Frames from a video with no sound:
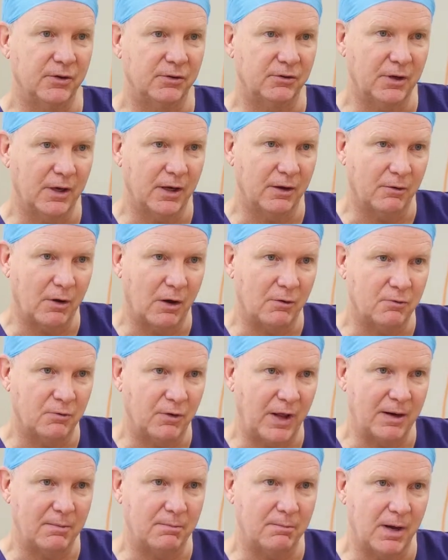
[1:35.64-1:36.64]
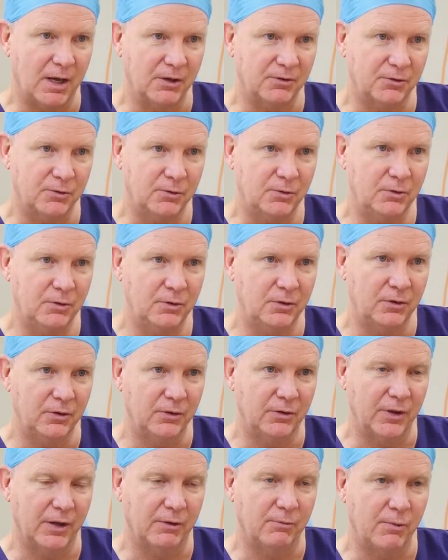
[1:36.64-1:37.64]
a flat muscle
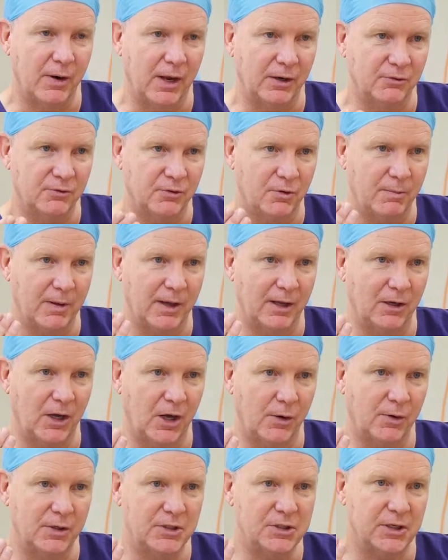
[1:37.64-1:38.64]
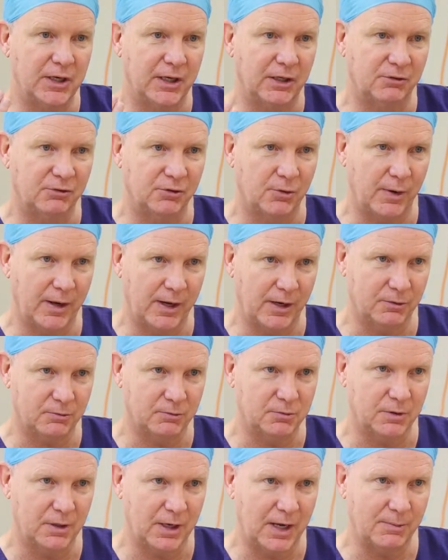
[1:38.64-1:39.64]
that runs from our lower cheeks to our
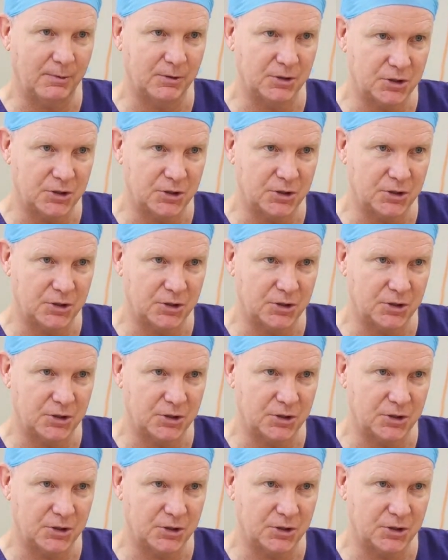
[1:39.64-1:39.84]
upper